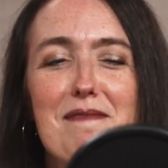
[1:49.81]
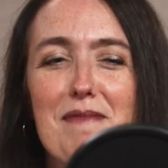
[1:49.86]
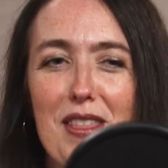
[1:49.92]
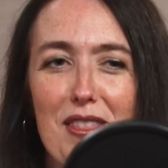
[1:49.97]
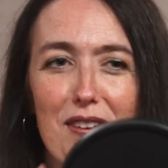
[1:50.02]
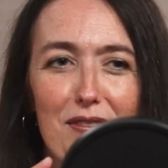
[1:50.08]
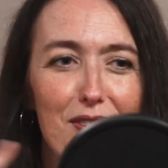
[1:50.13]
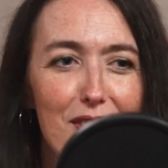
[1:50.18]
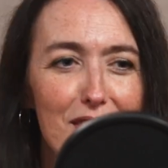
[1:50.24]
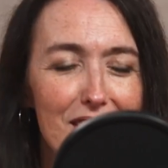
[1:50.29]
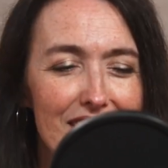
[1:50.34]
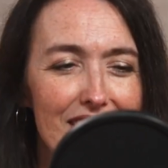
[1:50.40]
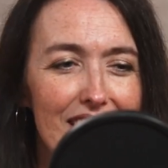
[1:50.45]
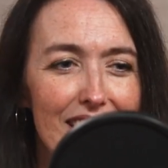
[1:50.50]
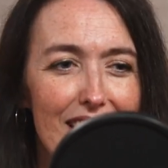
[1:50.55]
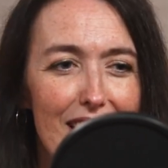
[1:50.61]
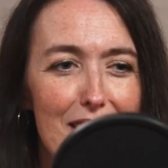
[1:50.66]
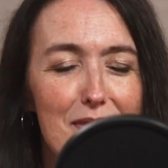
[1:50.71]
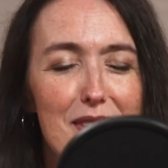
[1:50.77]
But the first
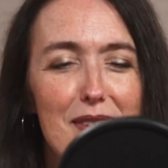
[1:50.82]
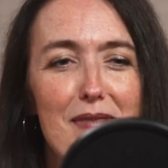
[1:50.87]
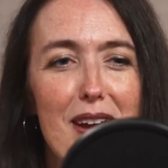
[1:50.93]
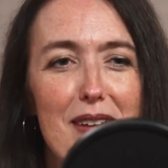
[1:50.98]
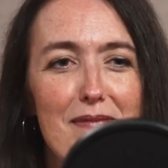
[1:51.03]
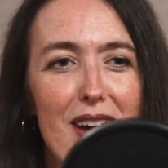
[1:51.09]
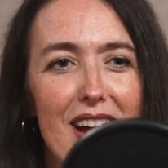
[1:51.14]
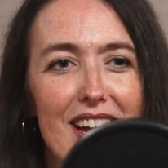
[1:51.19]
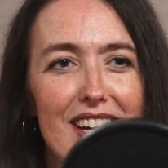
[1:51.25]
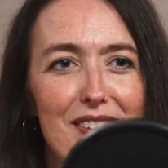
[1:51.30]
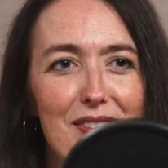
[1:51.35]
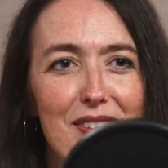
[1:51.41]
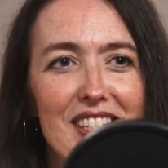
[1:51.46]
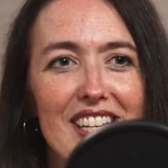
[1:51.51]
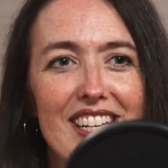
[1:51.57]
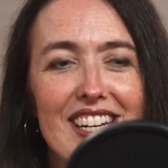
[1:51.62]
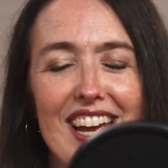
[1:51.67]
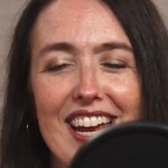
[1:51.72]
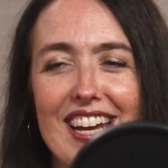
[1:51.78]
that came to my mind
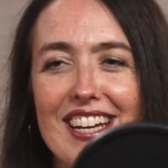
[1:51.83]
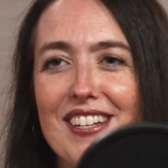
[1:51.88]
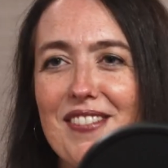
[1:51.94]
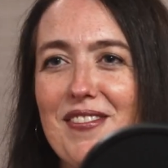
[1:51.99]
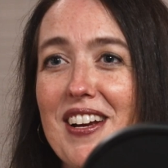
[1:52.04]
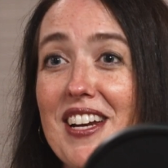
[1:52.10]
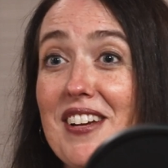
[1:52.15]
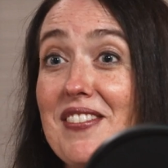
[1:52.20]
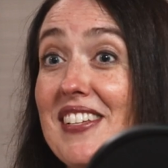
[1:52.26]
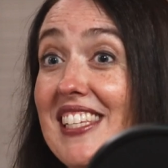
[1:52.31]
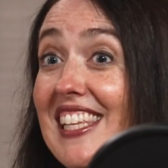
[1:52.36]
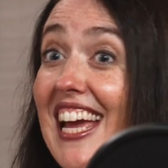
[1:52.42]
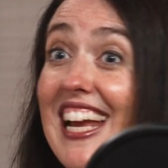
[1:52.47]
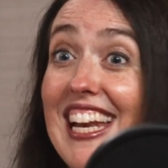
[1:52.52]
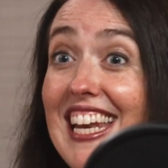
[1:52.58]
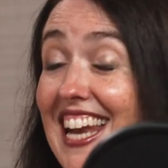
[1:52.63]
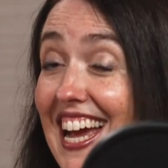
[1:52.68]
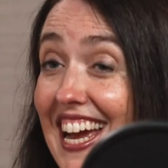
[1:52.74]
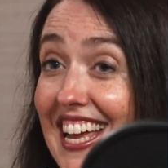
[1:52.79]
was a night when it was
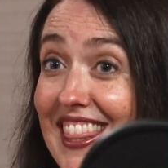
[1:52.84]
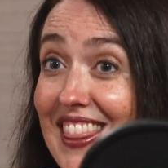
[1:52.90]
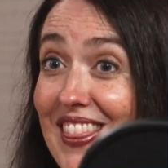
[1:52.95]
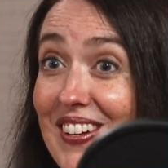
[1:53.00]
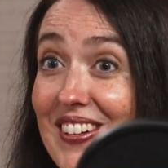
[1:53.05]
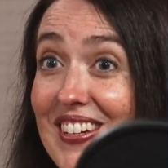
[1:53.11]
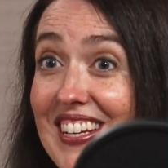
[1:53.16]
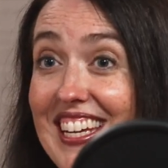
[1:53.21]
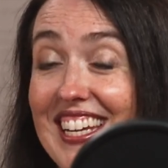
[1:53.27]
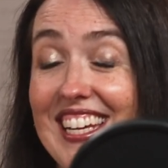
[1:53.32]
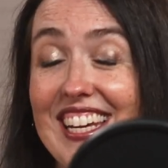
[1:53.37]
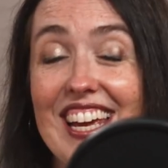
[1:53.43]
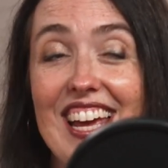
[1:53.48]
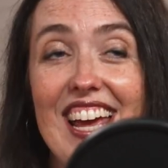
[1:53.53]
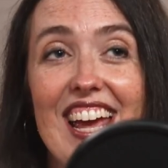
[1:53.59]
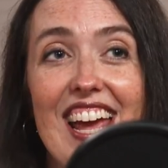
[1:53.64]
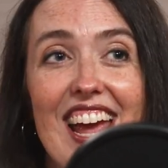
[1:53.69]
like 9:30.